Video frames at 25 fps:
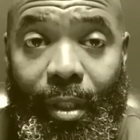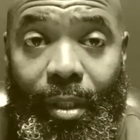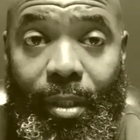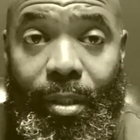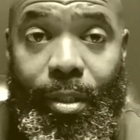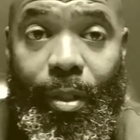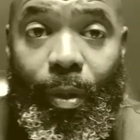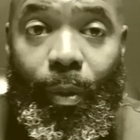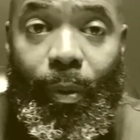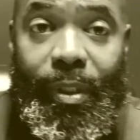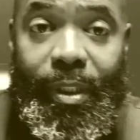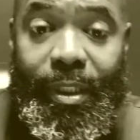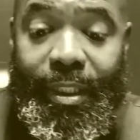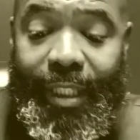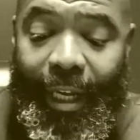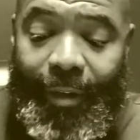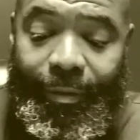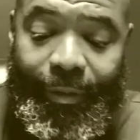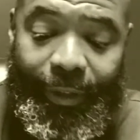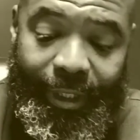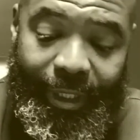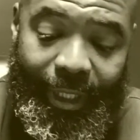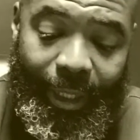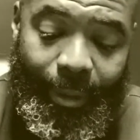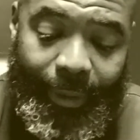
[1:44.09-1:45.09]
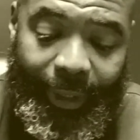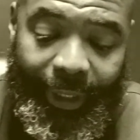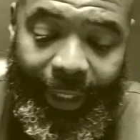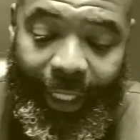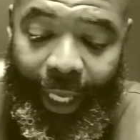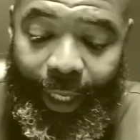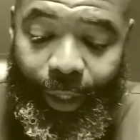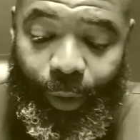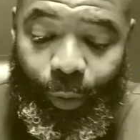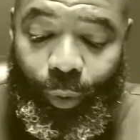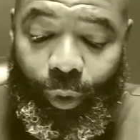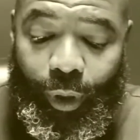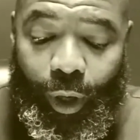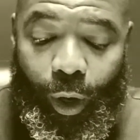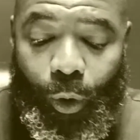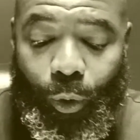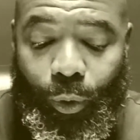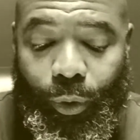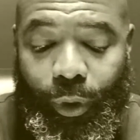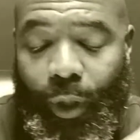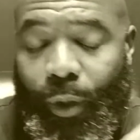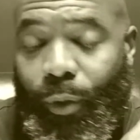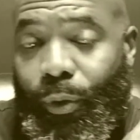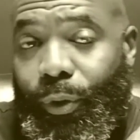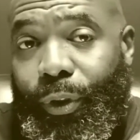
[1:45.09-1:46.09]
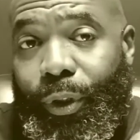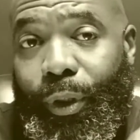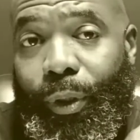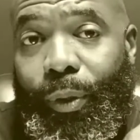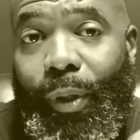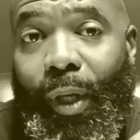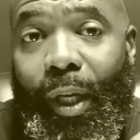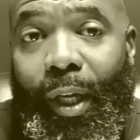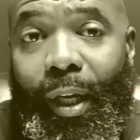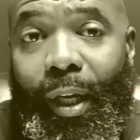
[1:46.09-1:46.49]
So it's definitely something that you want to hold on to.